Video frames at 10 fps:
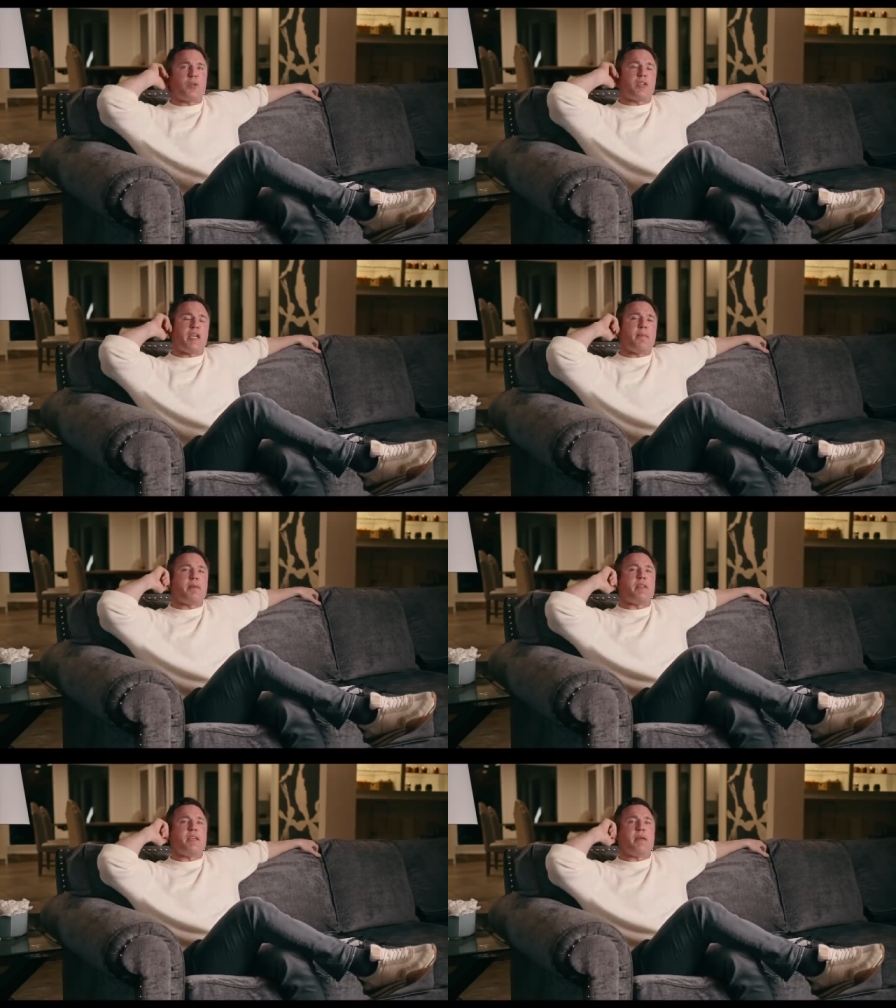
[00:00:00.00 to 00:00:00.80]
what stepping
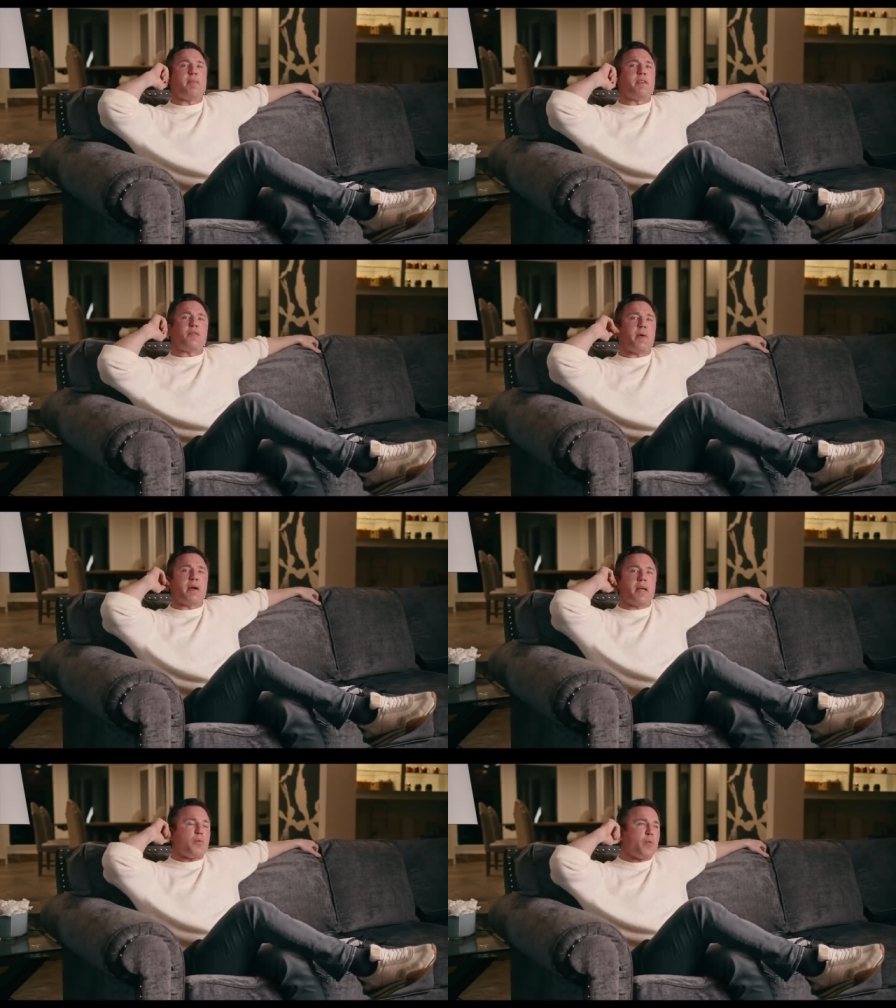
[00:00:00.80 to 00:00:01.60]
in the deep end is
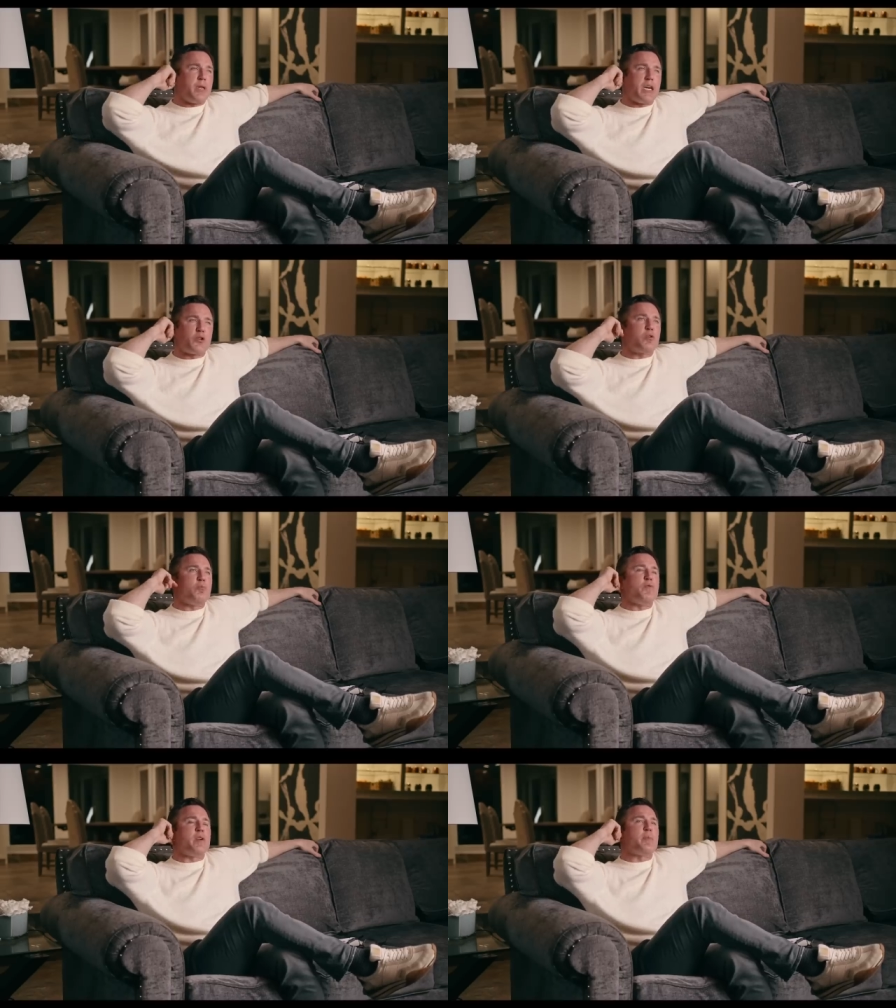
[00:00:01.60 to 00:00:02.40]
about. He realizes what
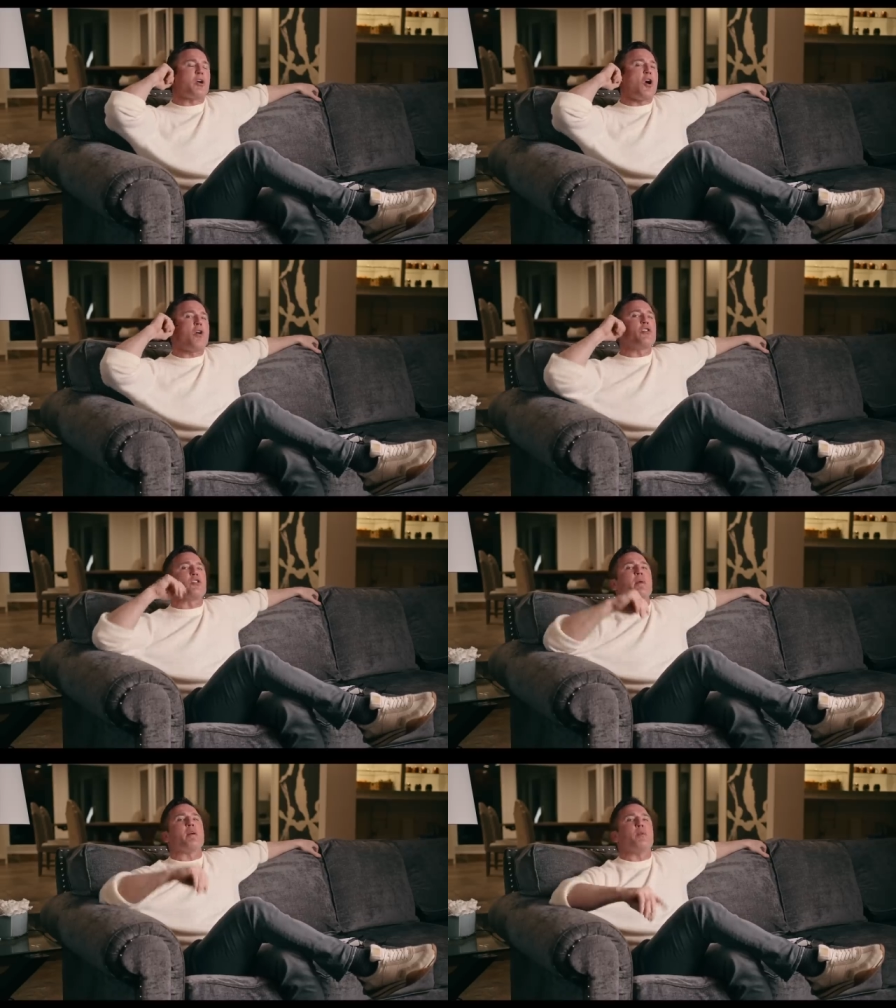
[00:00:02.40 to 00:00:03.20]
moving up the card is
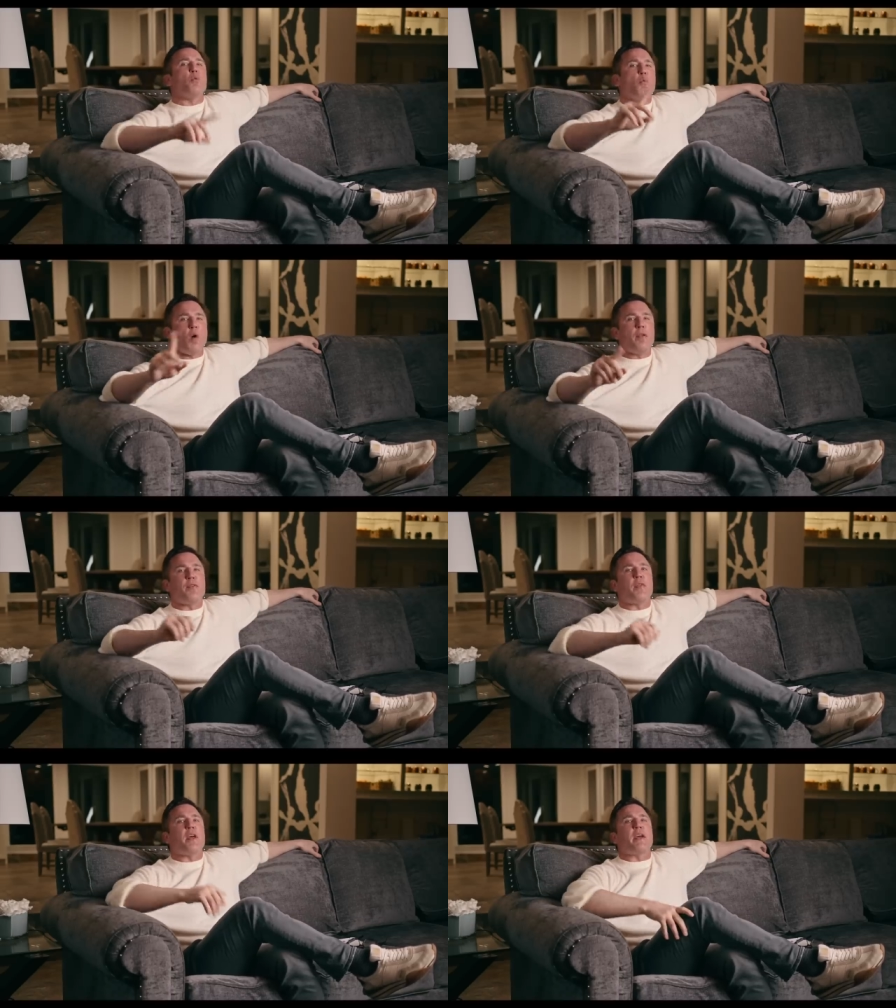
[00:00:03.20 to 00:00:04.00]
about. But
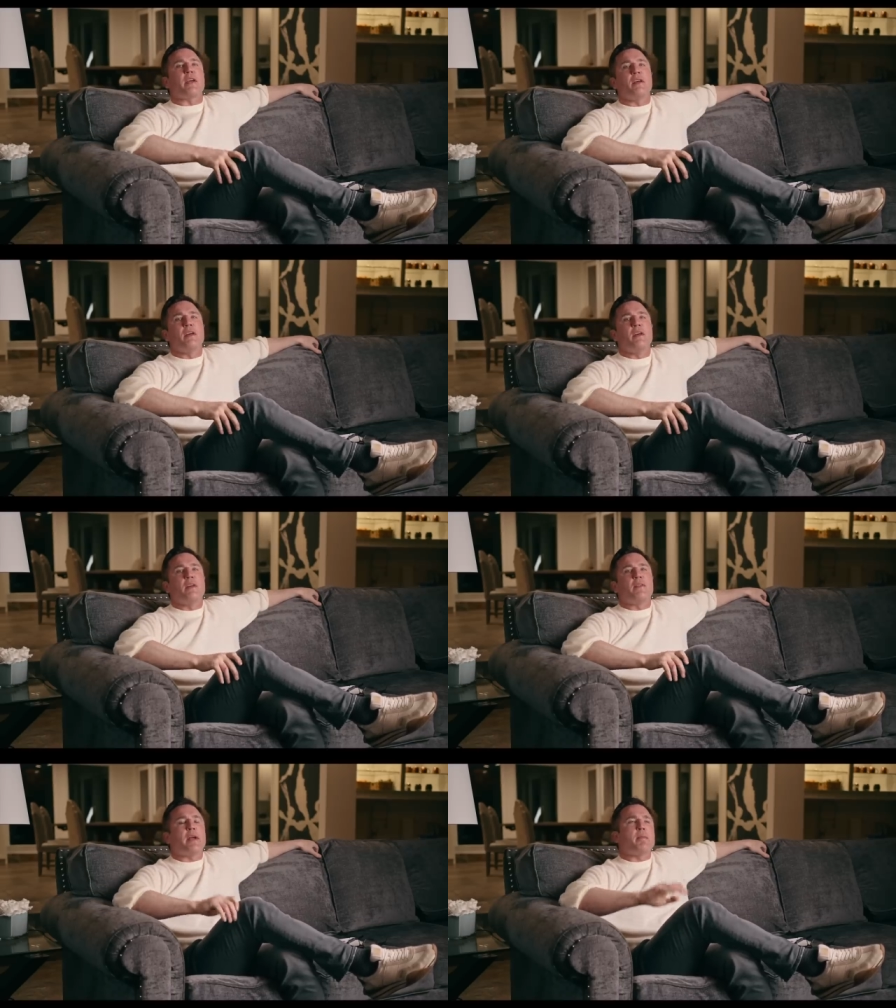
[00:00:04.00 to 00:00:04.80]
one thing
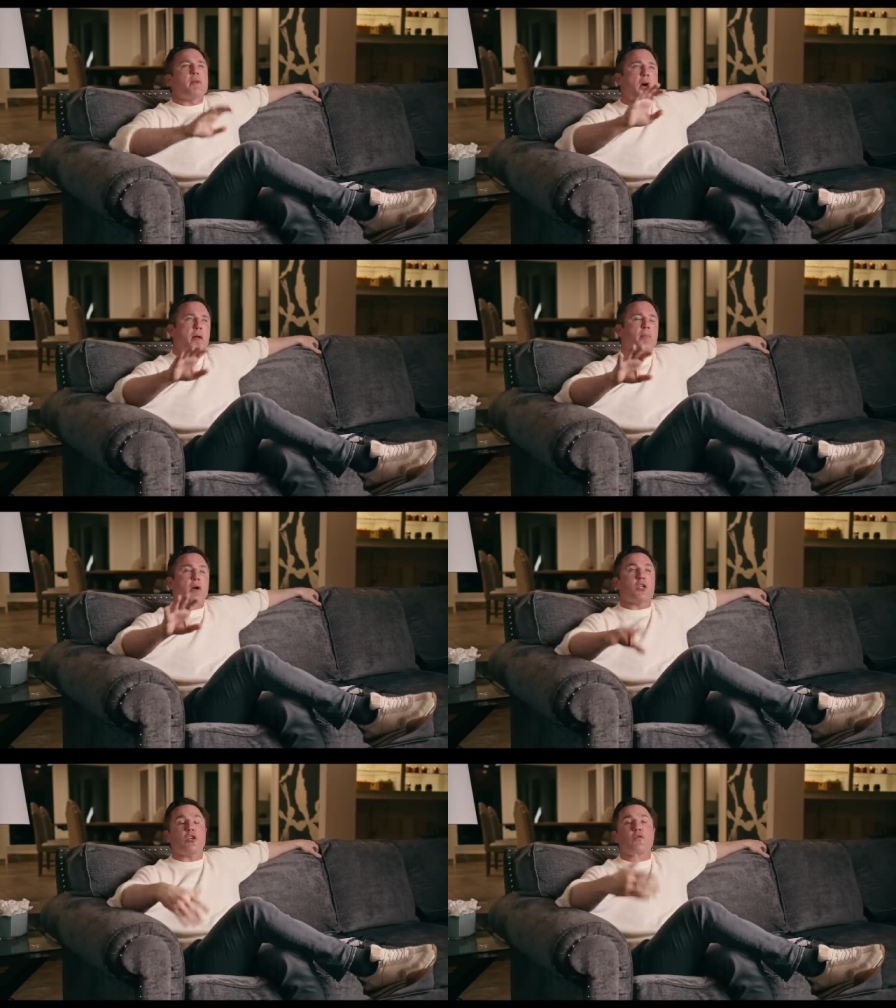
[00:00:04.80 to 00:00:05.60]
that I'm not
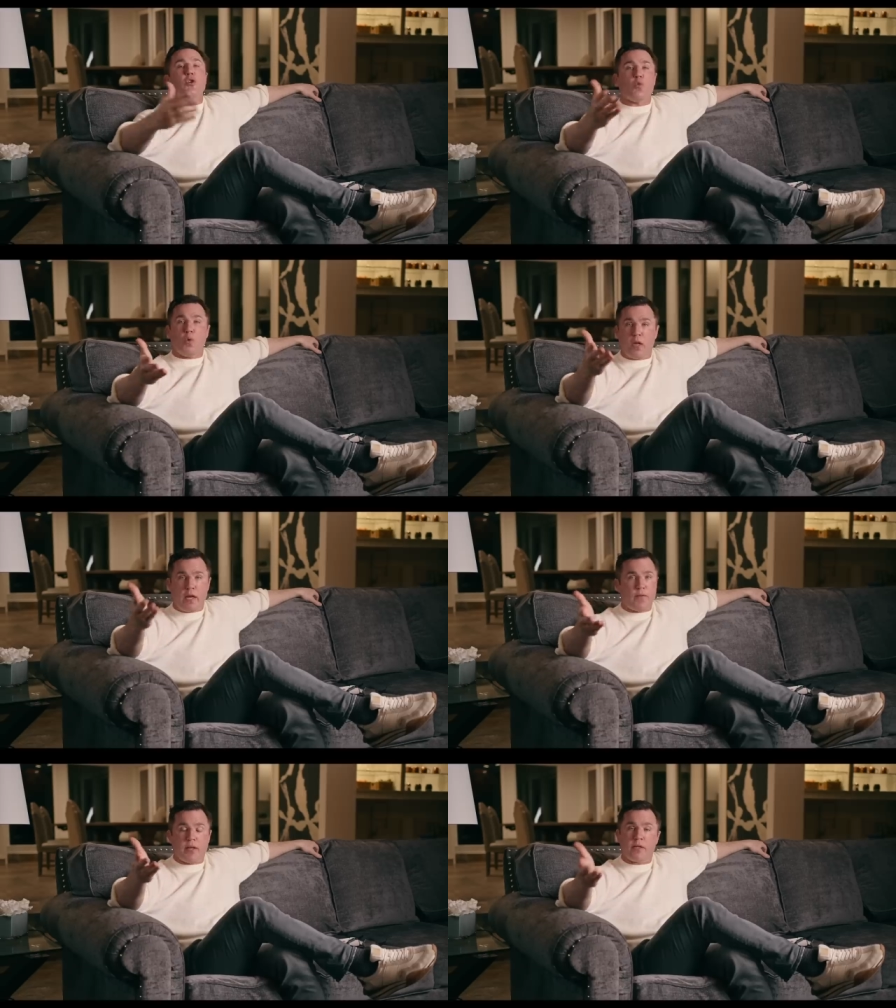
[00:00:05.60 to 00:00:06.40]
positive you all
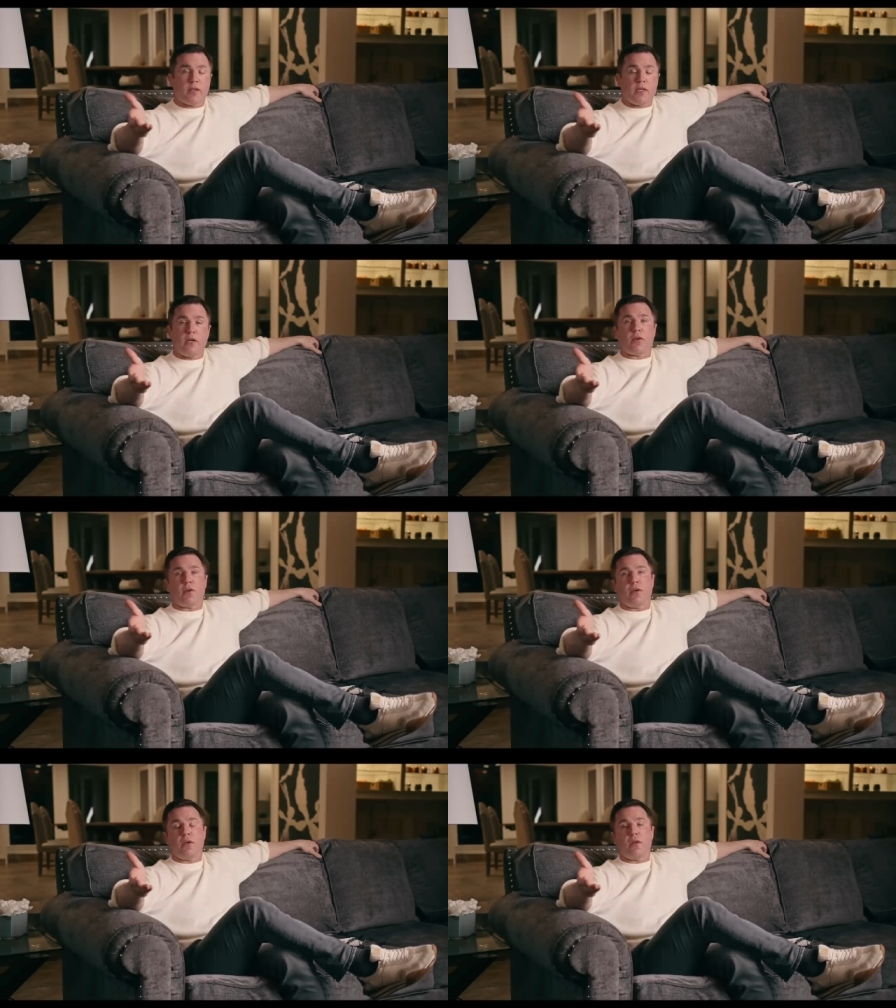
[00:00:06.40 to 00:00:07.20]
have considered,